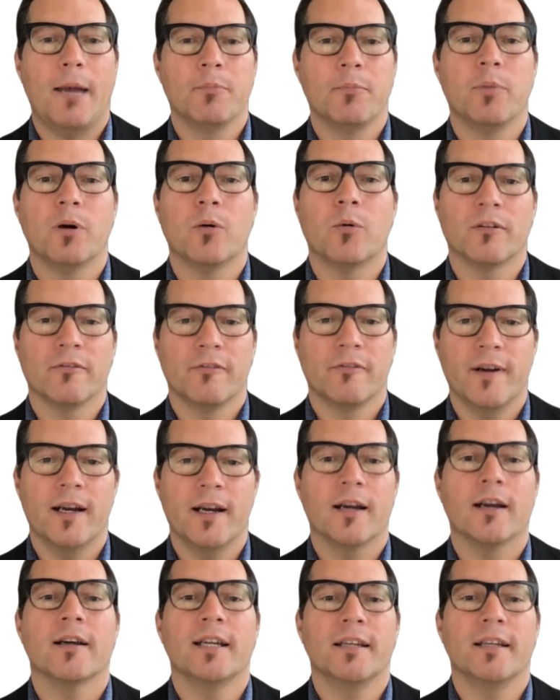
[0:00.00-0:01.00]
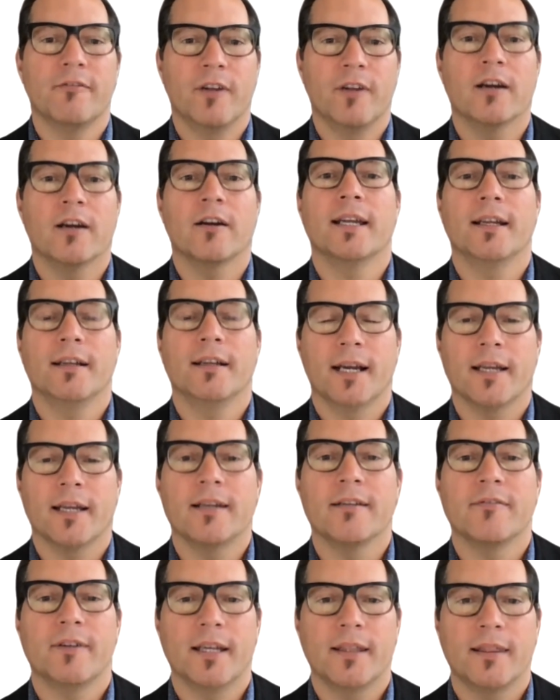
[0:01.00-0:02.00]
but we're very, very kind
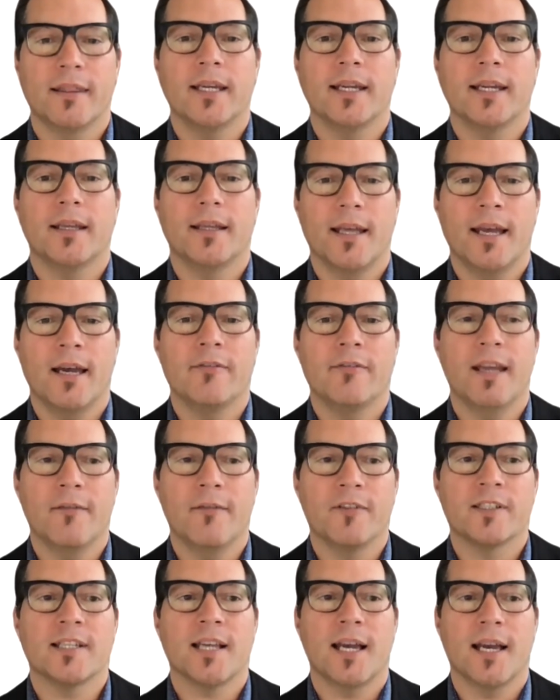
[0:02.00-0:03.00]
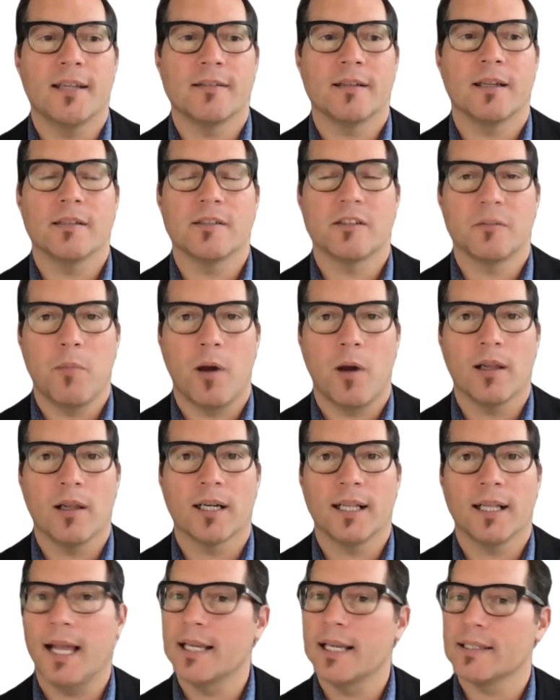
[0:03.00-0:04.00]
of, I think, heavy emphasized on smaller
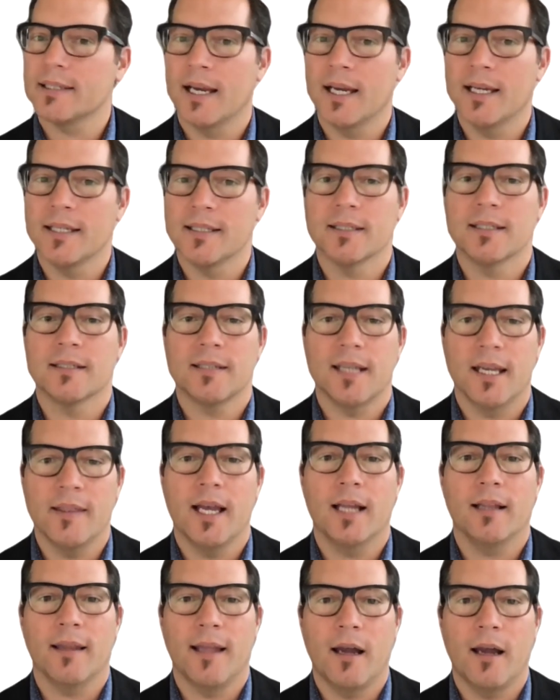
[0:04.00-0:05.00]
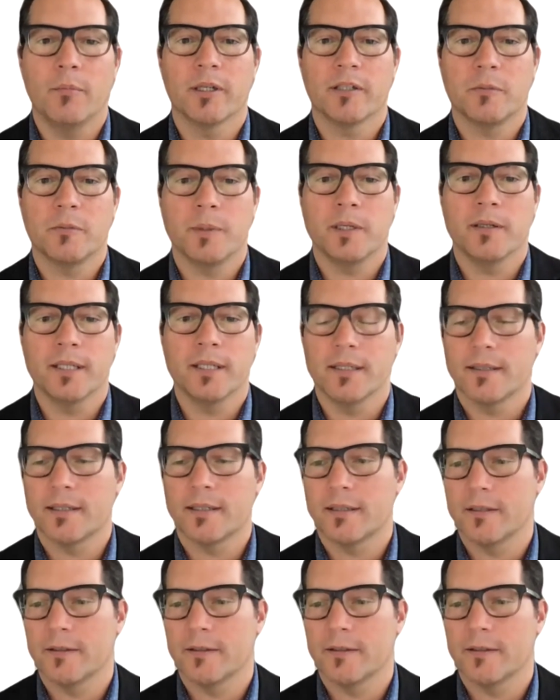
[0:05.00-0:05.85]
class sizes and that lab experience.